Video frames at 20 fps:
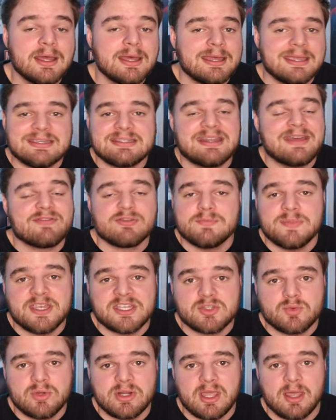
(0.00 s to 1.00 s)
He's never
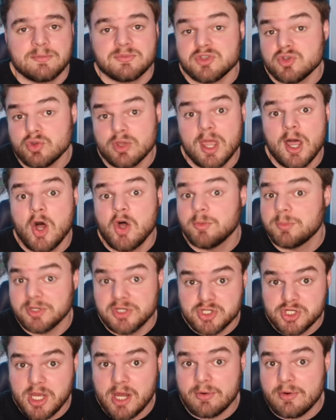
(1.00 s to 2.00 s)
missed when it comes to the comic
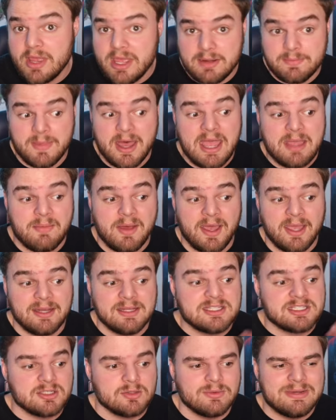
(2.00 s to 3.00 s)
book genre, in my
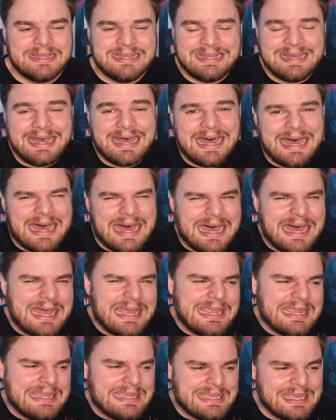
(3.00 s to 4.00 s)
mind, so
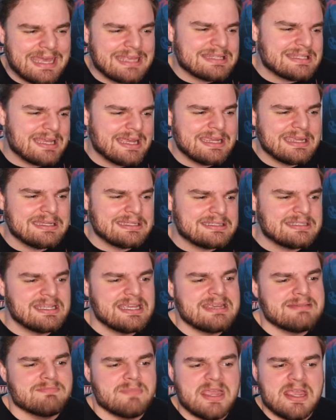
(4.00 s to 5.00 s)
I guess I could
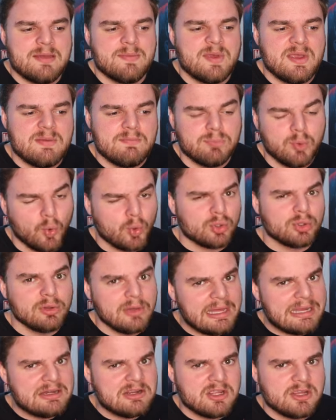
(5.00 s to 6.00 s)
say maybe
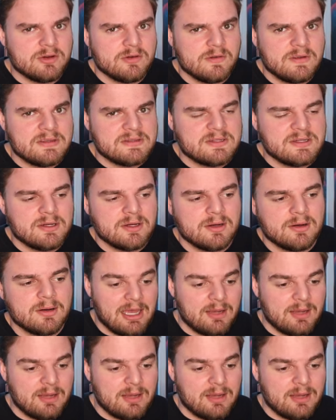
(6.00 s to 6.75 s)
borderline curious here.